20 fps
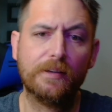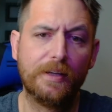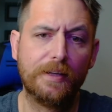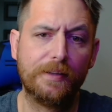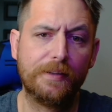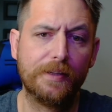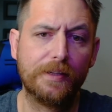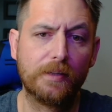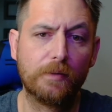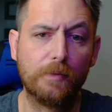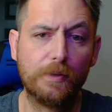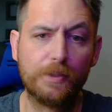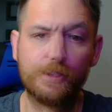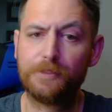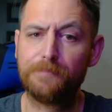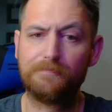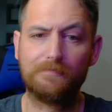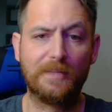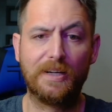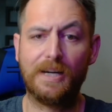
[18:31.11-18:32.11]
I think,
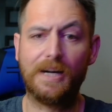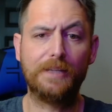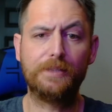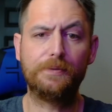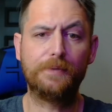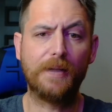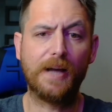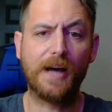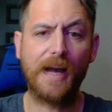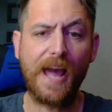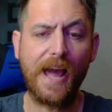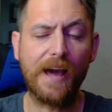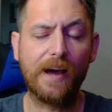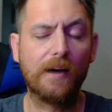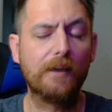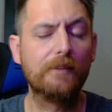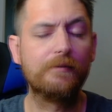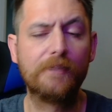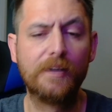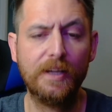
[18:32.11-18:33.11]
which I do not
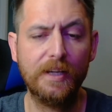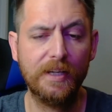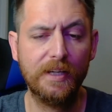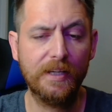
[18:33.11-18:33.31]
have.